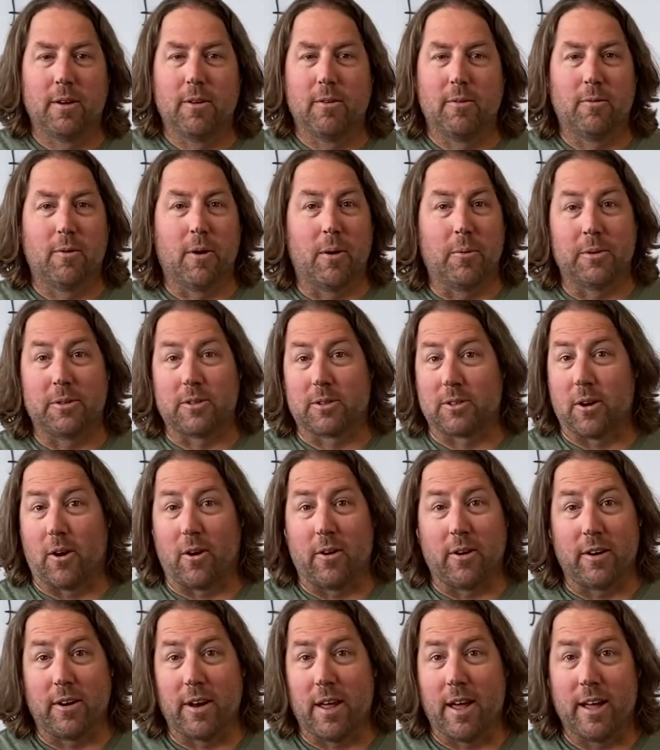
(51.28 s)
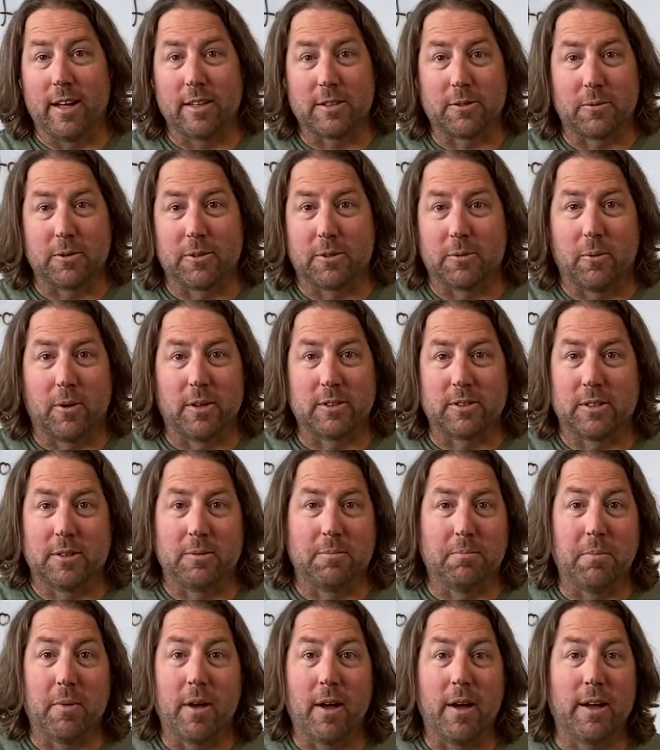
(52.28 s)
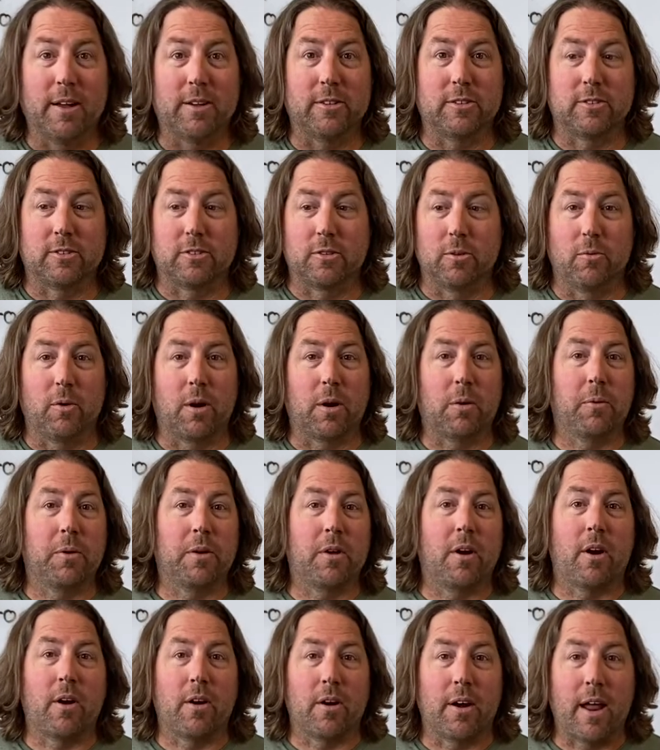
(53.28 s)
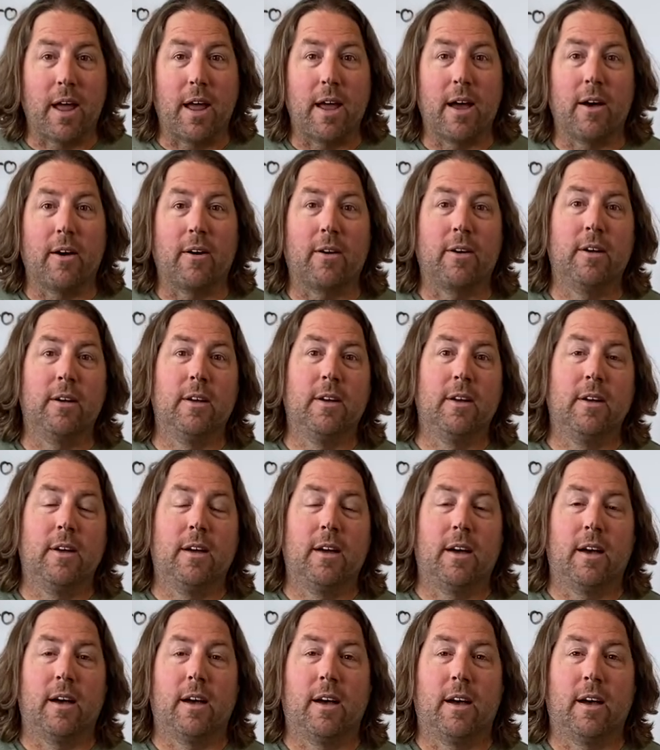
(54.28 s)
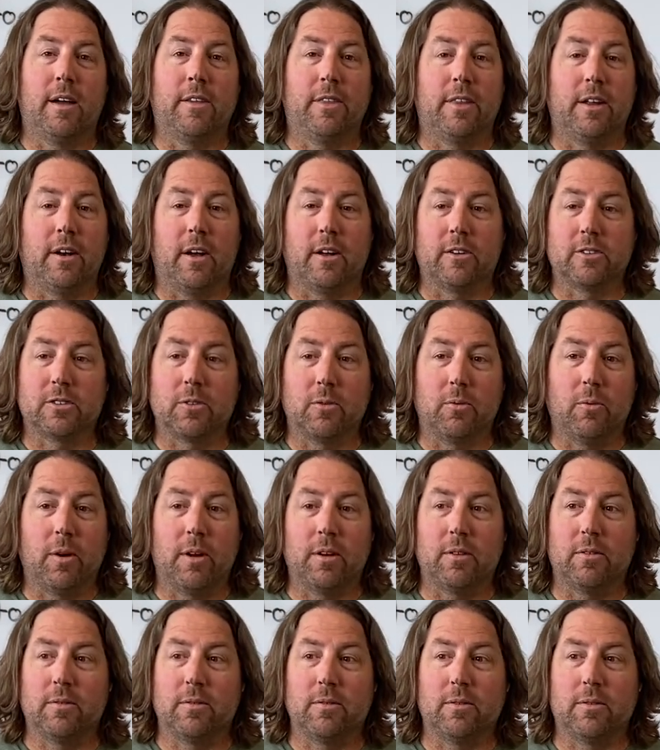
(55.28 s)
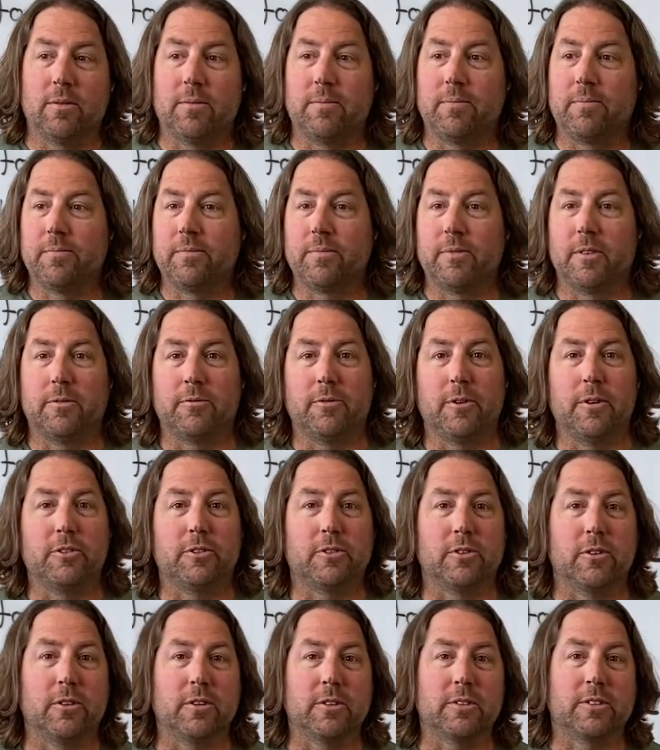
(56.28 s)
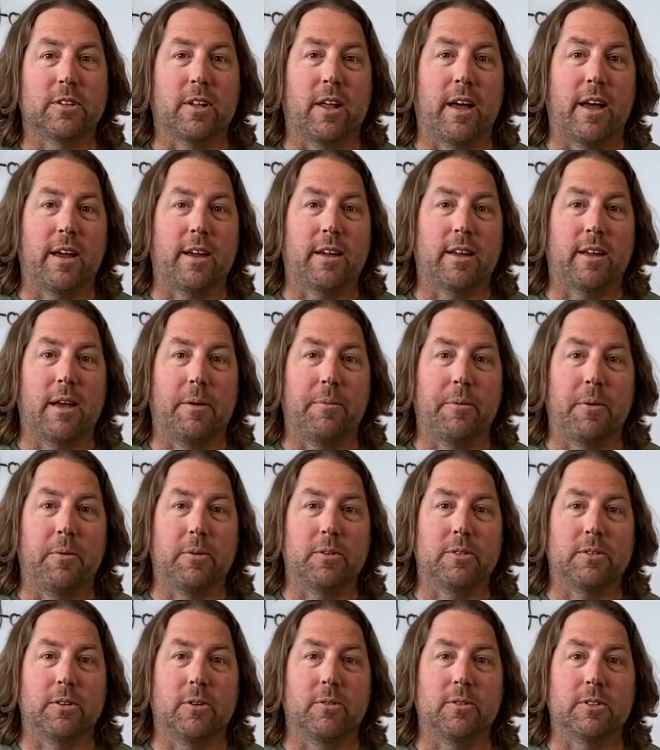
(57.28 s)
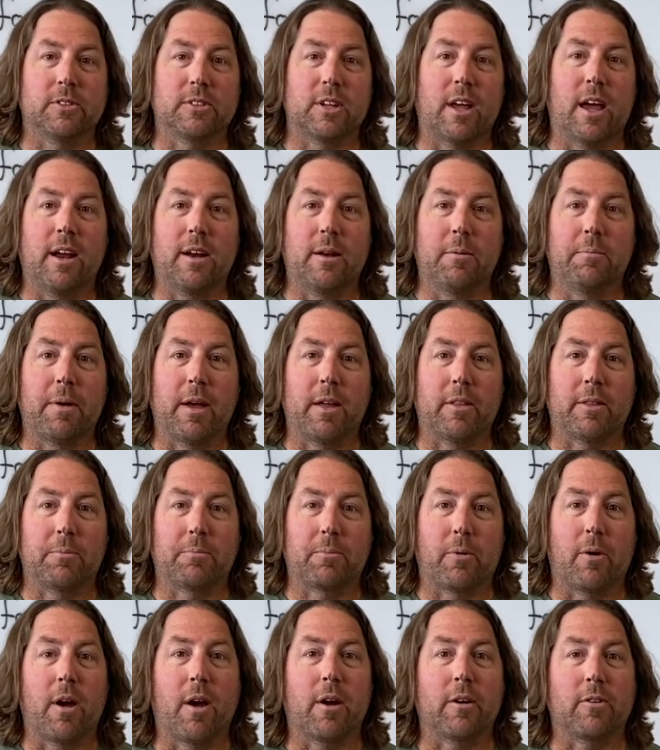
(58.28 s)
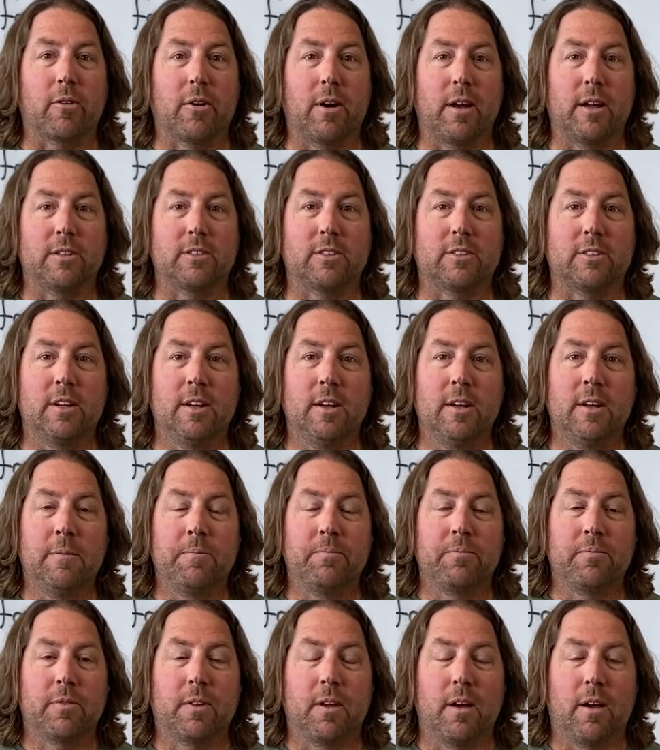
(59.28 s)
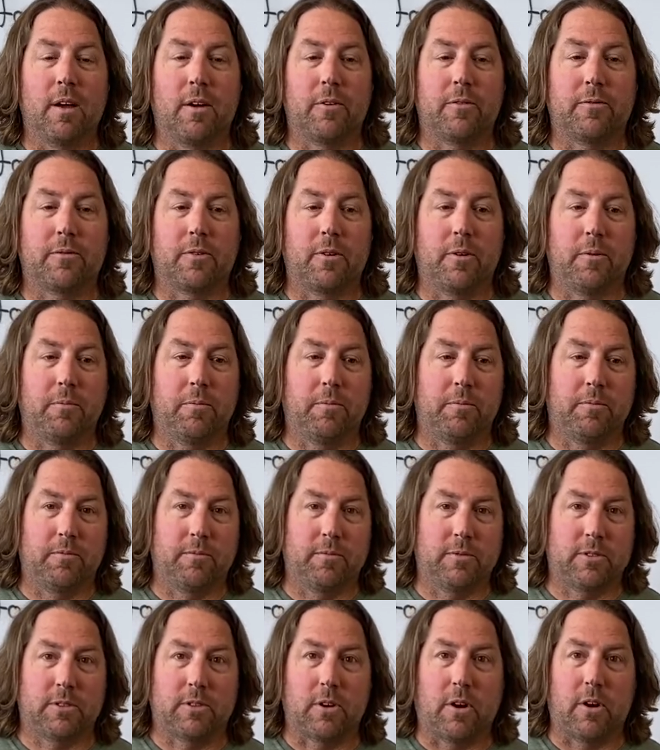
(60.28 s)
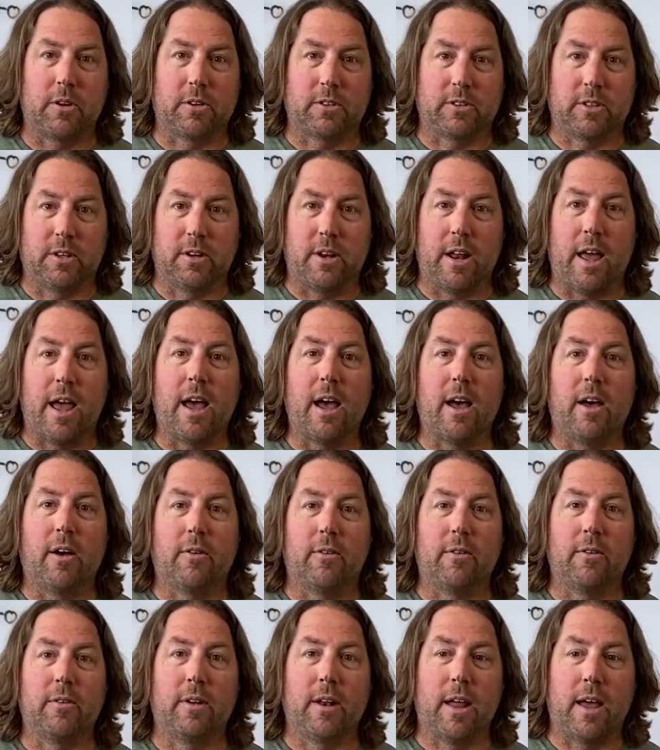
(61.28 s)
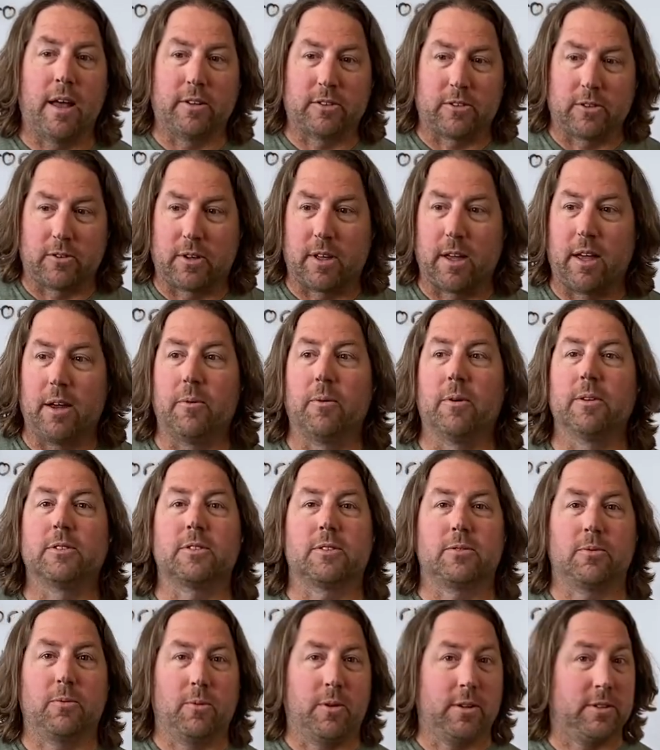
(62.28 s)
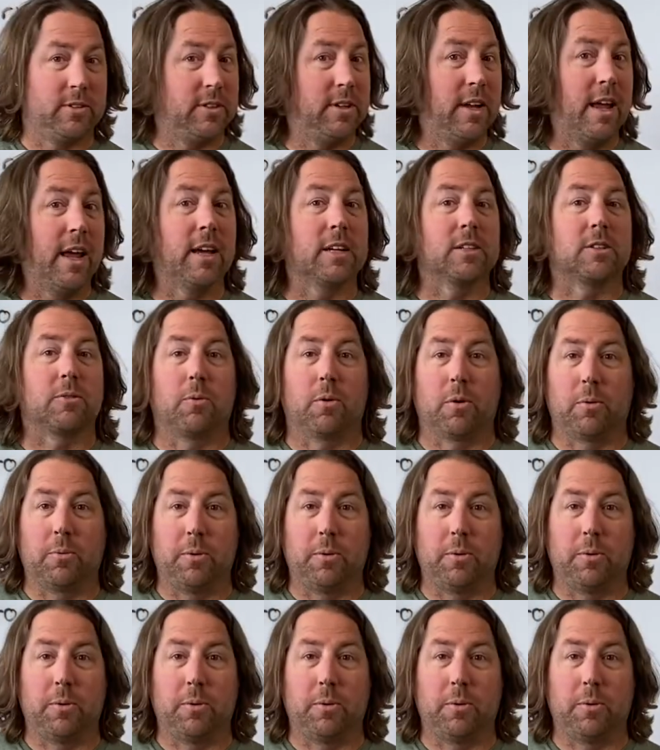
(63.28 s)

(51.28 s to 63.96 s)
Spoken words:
what we started as, which wasn't much, to where we are now. And then also what the future looks like. I mean, we're so excited about the progress from start to now. Now it's okay, what's next? What are